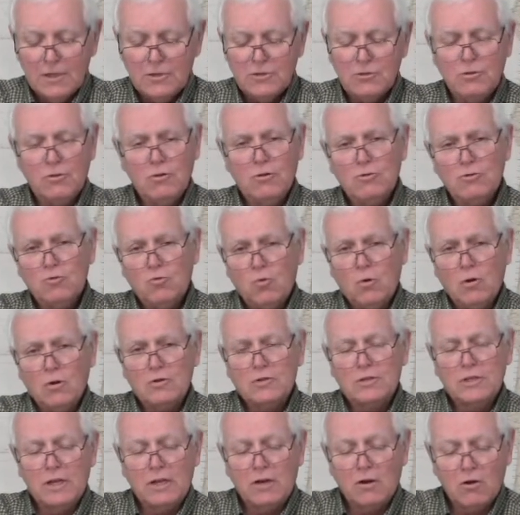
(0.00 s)
So those
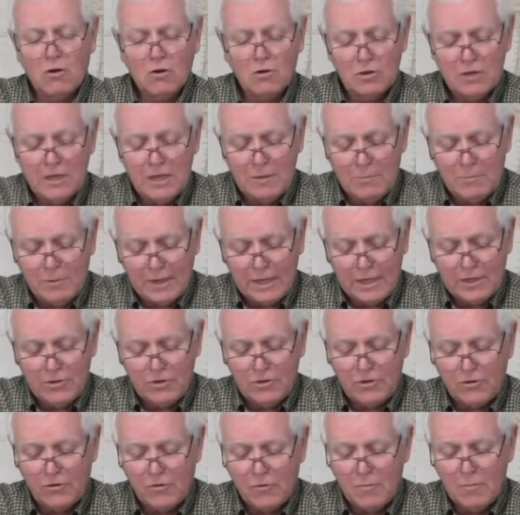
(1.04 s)
words can hurt deeply, and
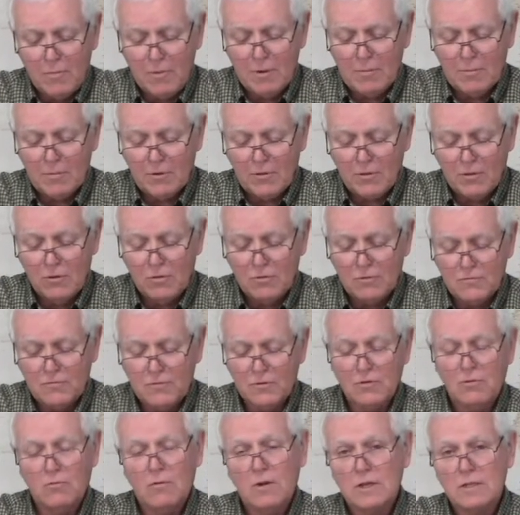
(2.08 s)
you can remember those
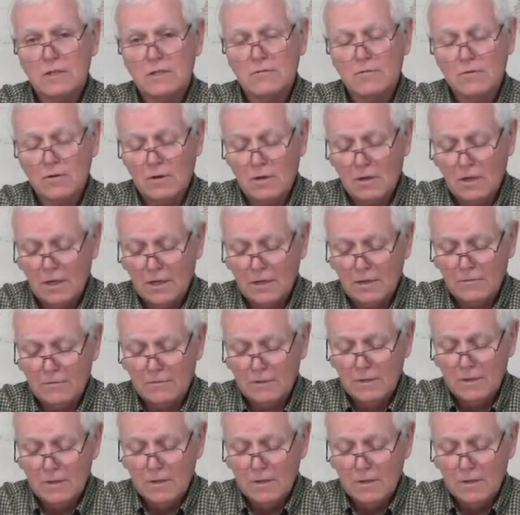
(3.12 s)
for the rest of your life.